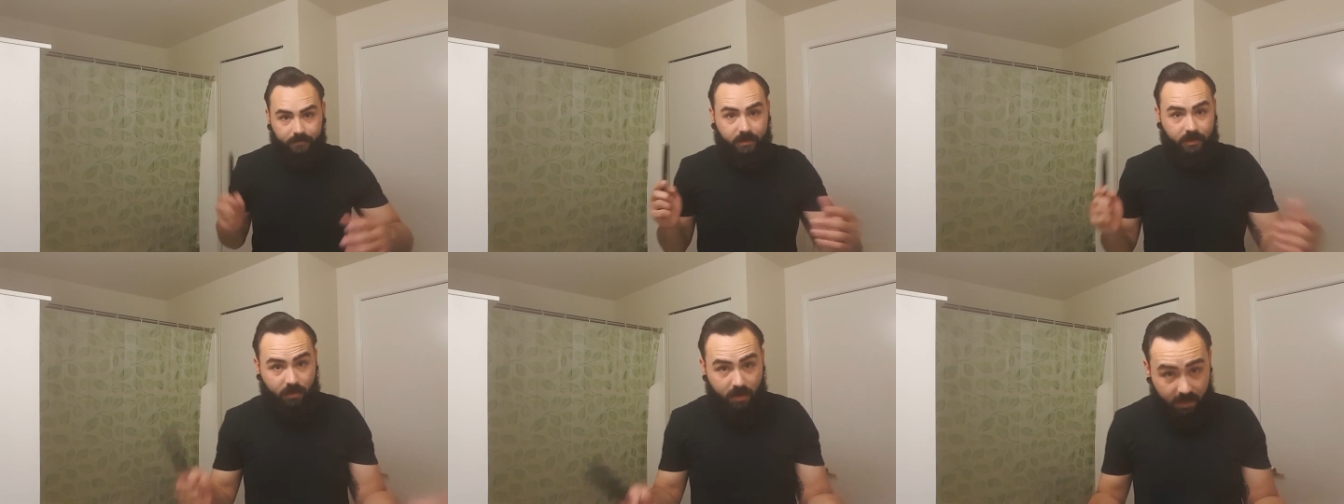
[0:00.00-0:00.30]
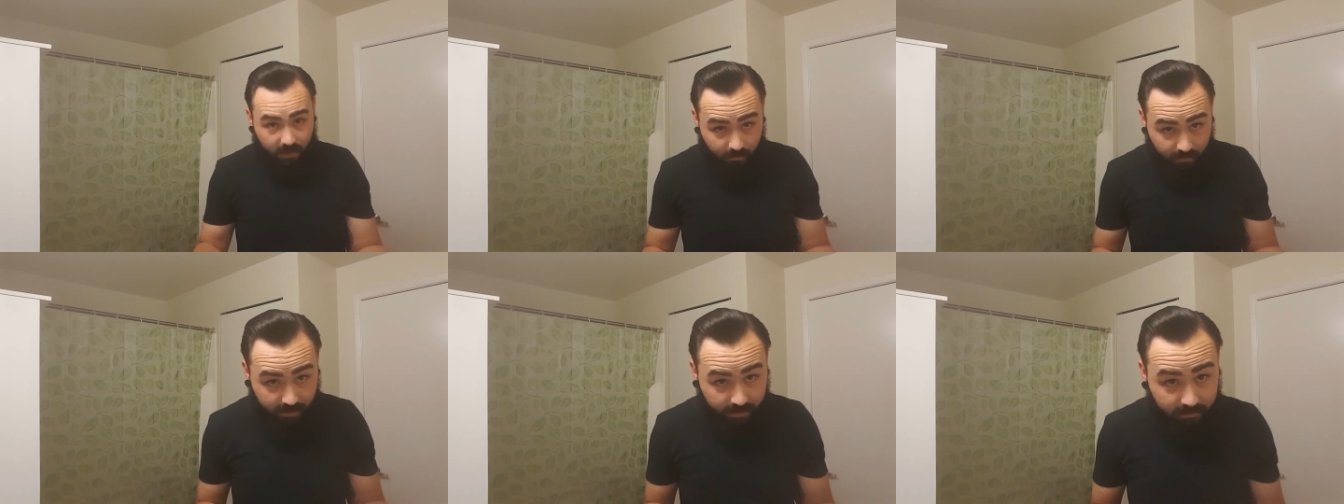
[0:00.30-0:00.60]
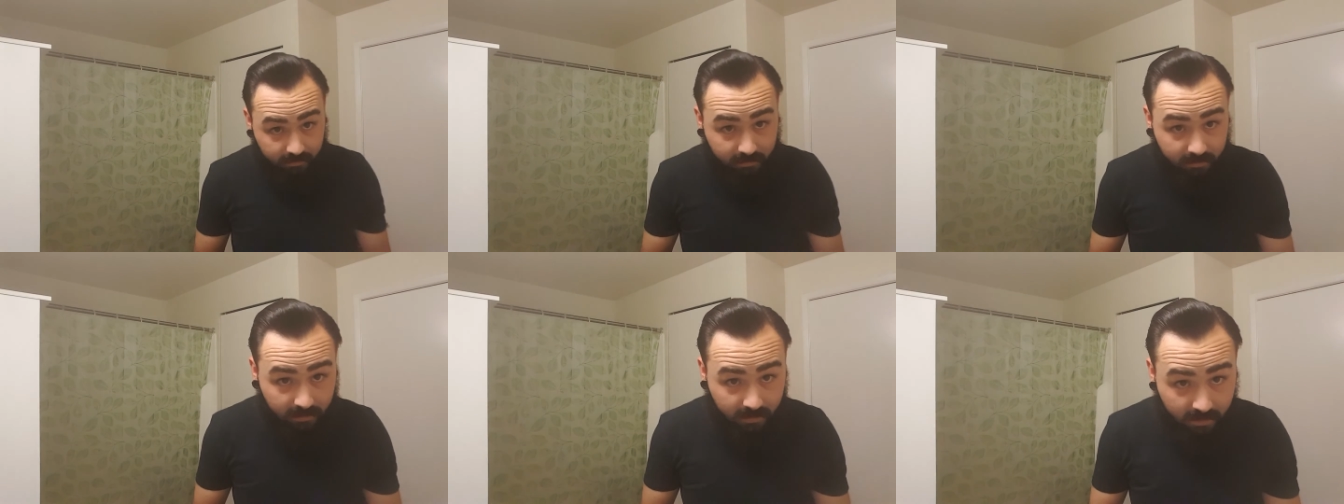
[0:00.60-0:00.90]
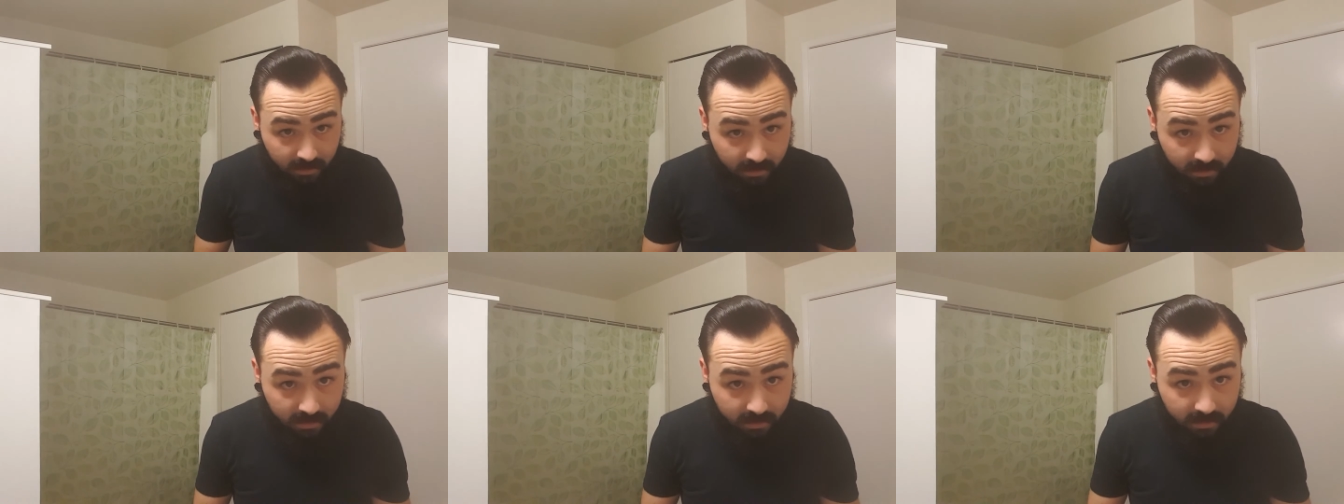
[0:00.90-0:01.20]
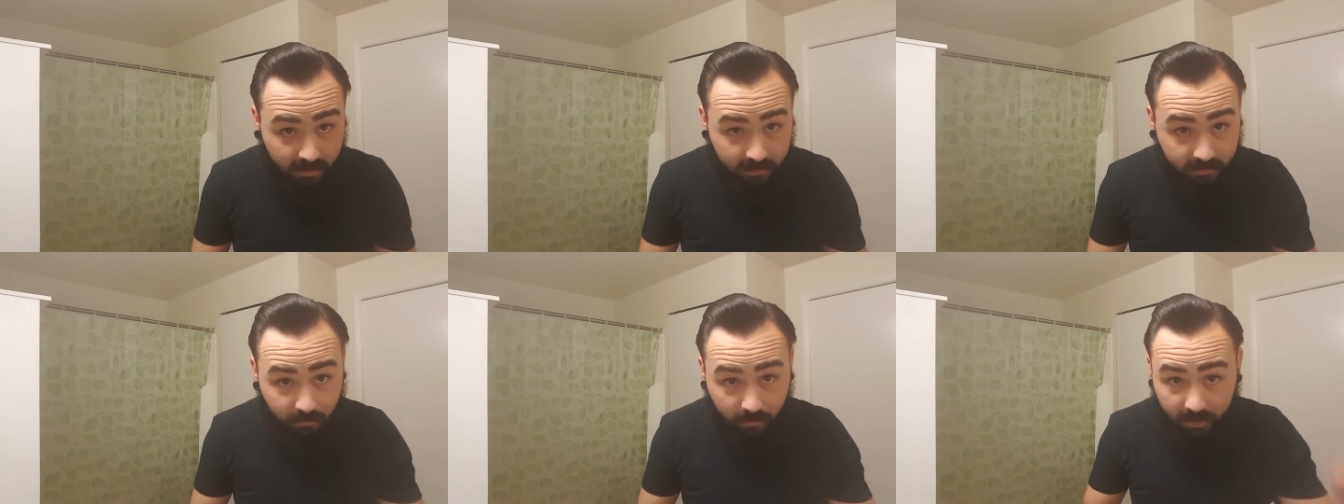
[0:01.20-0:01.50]
So anyways,
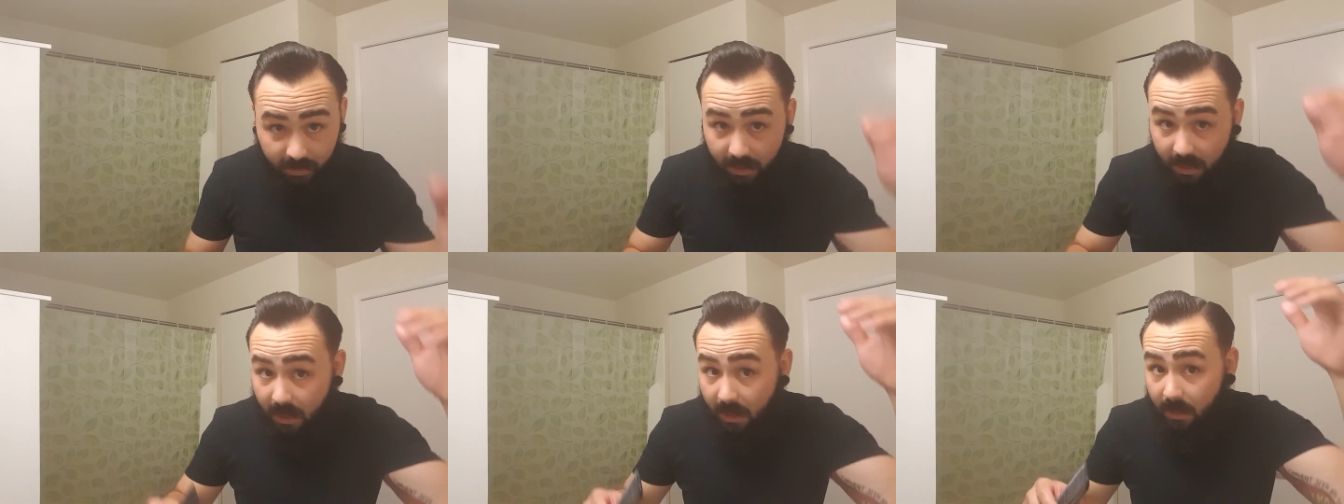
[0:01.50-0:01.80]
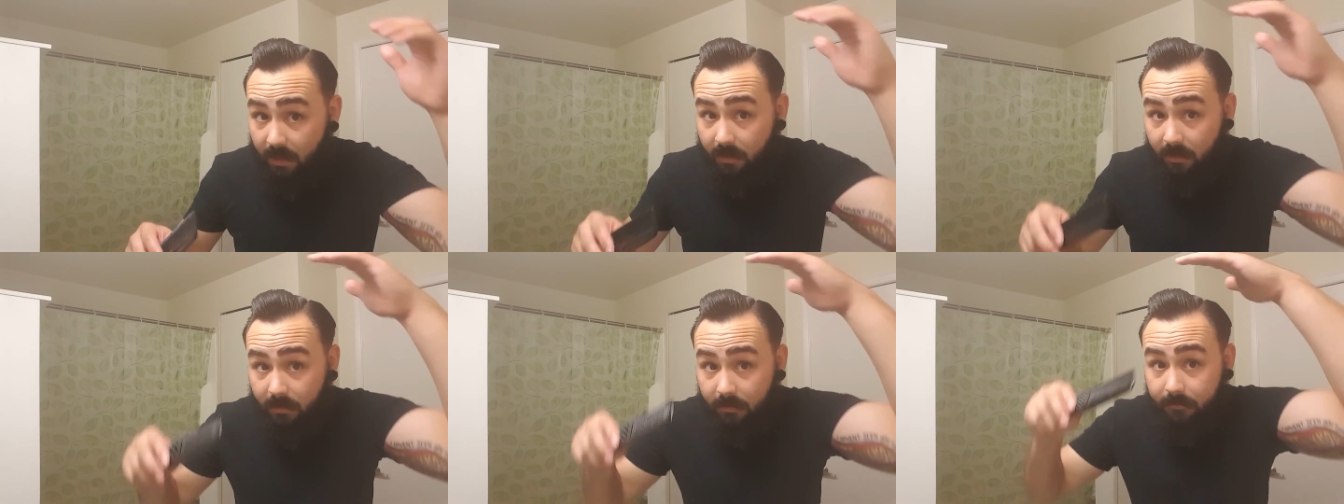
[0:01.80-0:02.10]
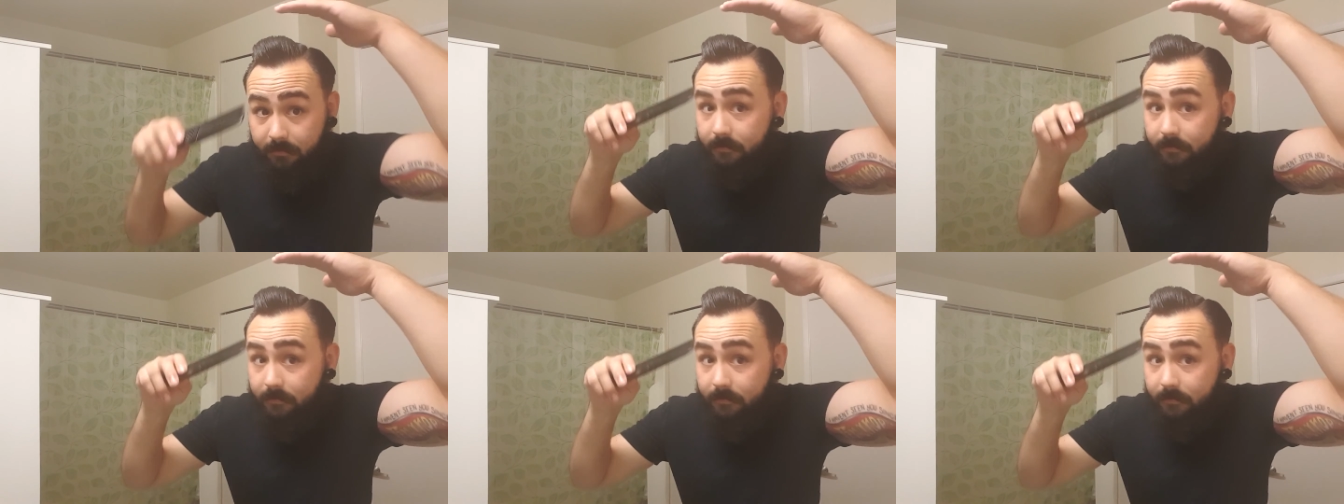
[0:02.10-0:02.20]
here's what I got.